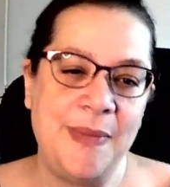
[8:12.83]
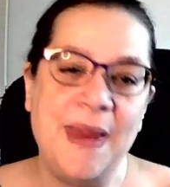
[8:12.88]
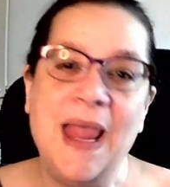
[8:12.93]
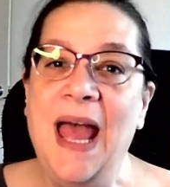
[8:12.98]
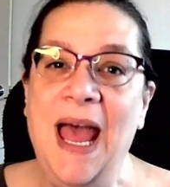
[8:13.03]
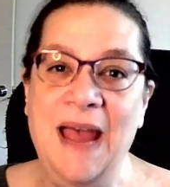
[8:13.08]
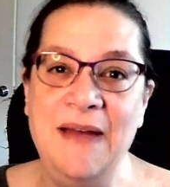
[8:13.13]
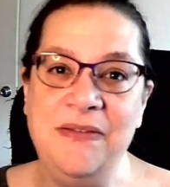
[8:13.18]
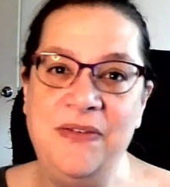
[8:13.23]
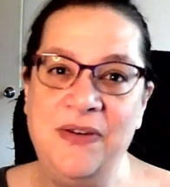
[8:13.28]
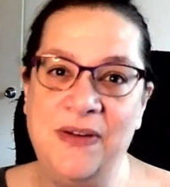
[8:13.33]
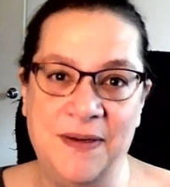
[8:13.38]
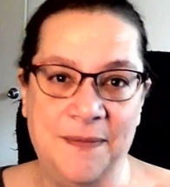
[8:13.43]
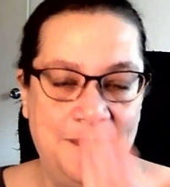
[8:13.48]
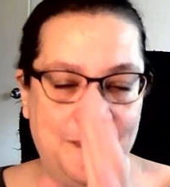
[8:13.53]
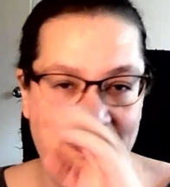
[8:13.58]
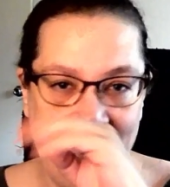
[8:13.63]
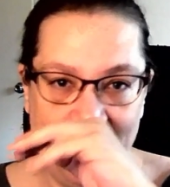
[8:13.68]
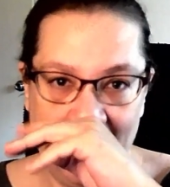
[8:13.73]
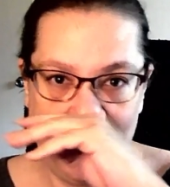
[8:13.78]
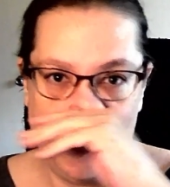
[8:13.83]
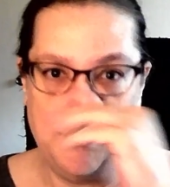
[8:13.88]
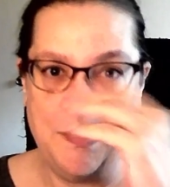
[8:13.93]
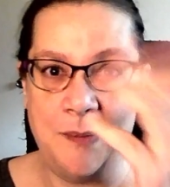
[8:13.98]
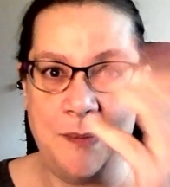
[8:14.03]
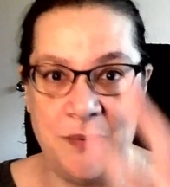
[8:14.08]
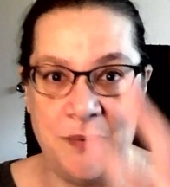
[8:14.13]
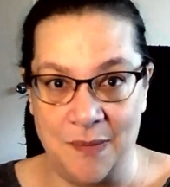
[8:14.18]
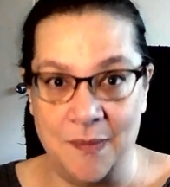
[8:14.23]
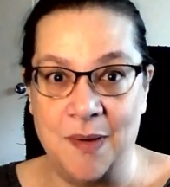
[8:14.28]
I have to
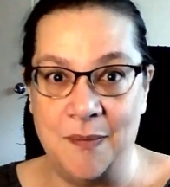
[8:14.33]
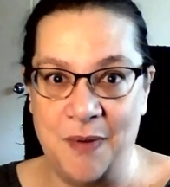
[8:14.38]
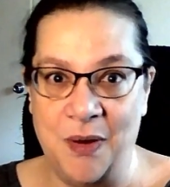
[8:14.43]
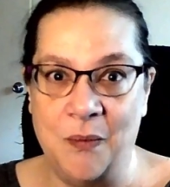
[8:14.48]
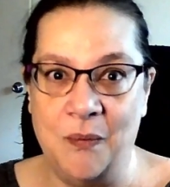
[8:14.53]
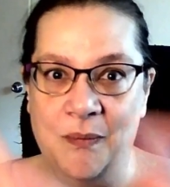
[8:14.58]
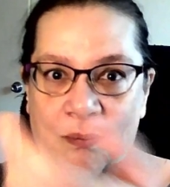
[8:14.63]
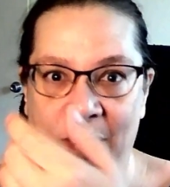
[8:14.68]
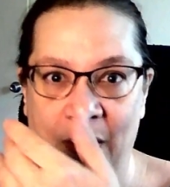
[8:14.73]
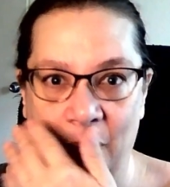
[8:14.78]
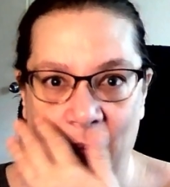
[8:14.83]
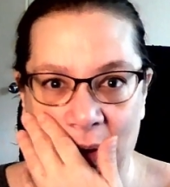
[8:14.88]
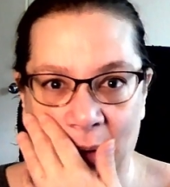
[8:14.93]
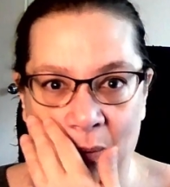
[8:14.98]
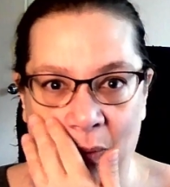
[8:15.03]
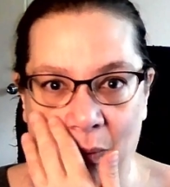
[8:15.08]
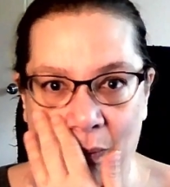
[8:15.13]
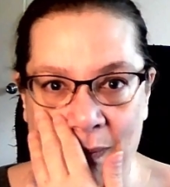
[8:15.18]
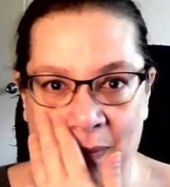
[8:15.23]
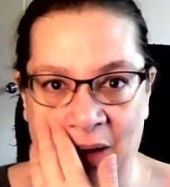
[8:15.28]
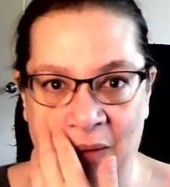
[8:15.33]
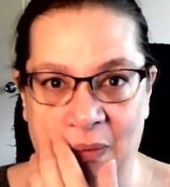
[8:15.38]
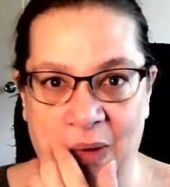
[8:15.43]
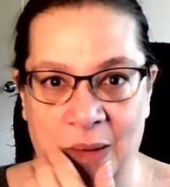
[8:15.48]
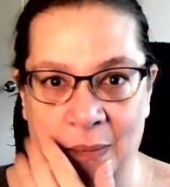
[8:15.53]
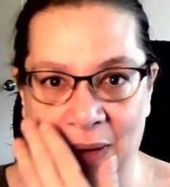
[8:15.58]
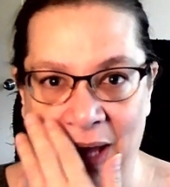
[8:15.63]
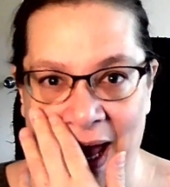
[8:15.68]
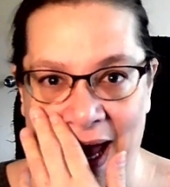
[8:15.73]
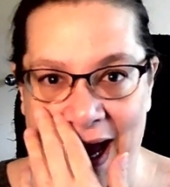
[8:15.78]
remember I'm on my
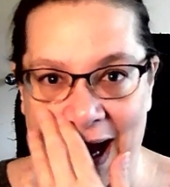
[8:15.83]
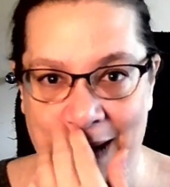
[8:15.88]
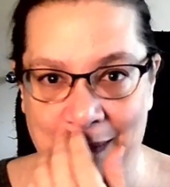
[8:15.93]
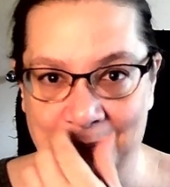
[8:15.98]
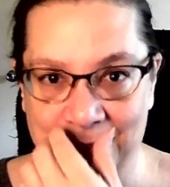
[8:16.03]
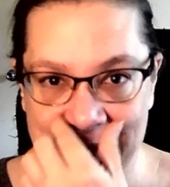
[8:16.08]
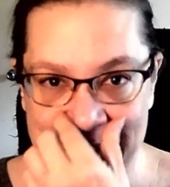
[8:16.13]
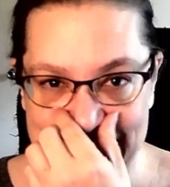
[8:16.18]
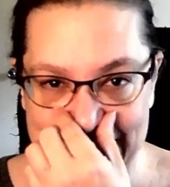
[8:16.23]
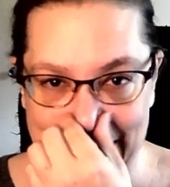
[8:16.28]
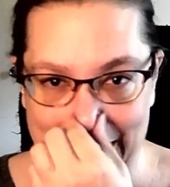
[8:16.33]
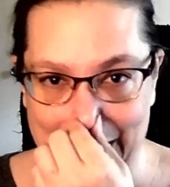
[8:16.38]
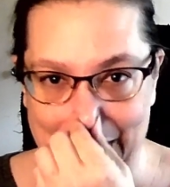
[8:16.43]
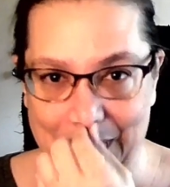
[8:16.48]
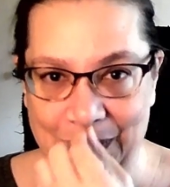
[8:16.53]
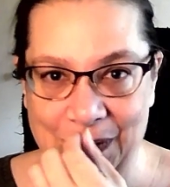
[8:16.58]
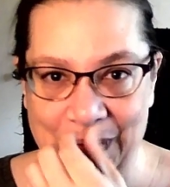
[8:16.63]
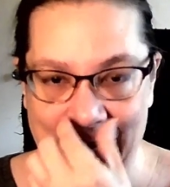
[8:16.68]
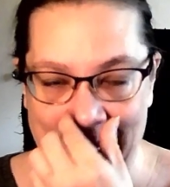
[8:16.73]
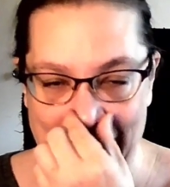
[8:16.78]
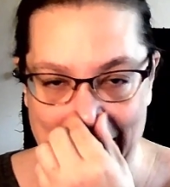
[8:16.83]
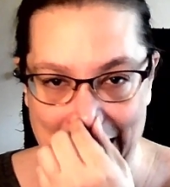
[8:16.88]
webcam, so